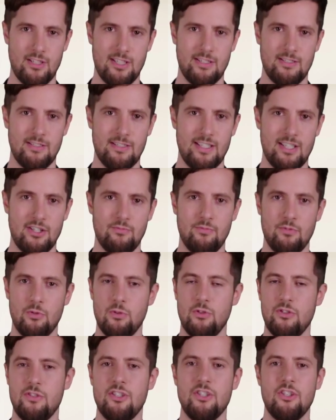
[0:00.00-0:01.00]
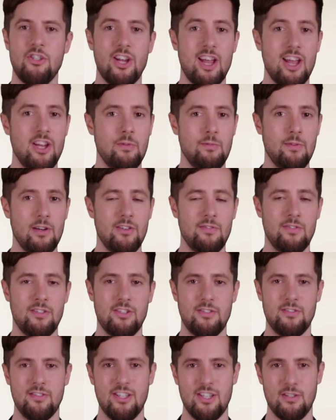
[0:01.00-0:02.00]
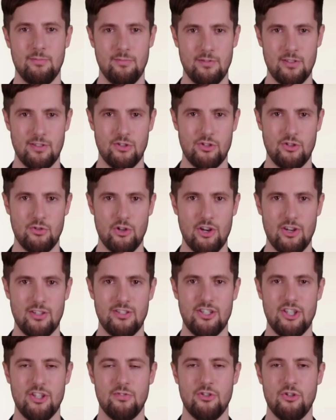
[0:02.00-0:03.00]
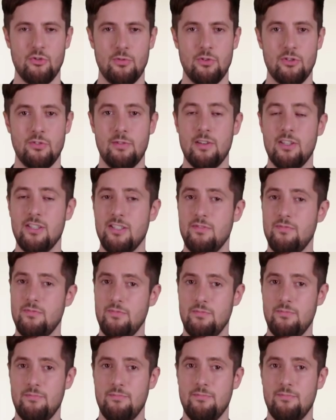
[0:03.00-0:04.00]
Instead of focusing on how bad things seem, try to shift your perspective.